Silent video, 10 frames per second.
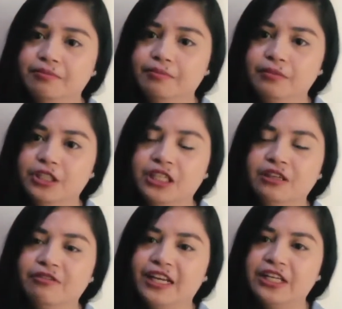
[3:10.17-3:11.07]
learning
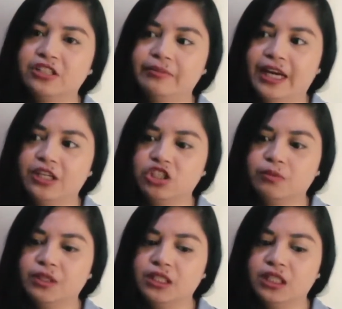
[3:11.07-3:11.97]
financial
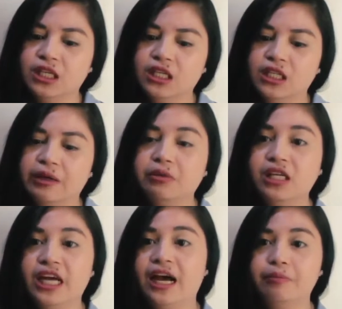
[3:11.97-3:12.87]
management. And I'm
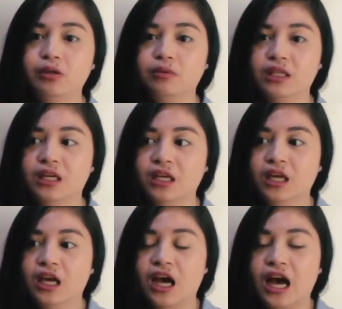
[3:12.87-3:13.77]
really happy with,
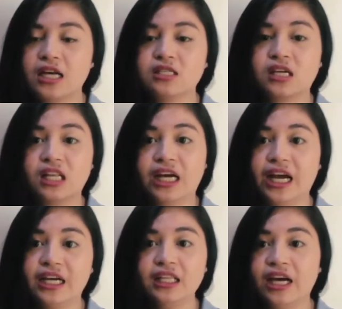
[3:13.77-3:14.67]
as a
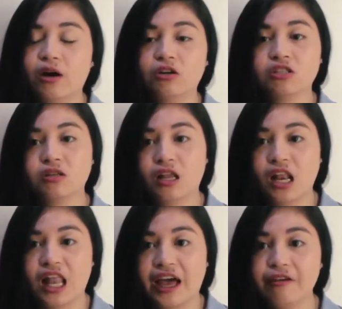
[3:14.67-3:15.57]
client, how Sun
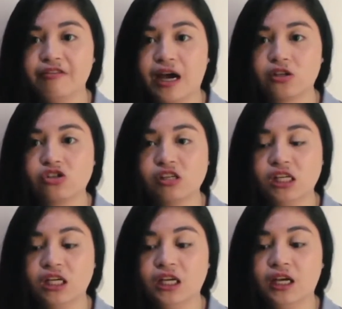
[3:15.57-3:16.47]
Life
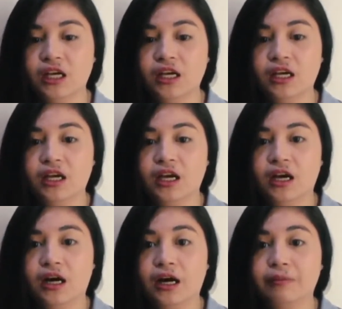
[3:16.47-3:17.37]
actually
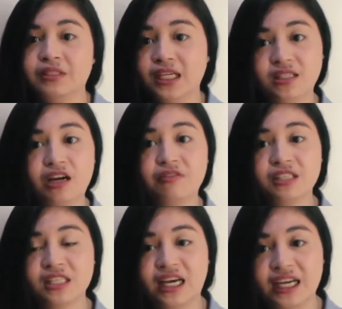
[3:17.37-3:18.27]
takes care of its
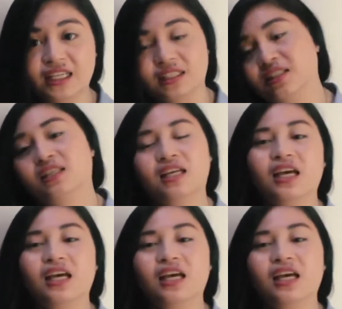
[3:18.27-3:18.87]
clients.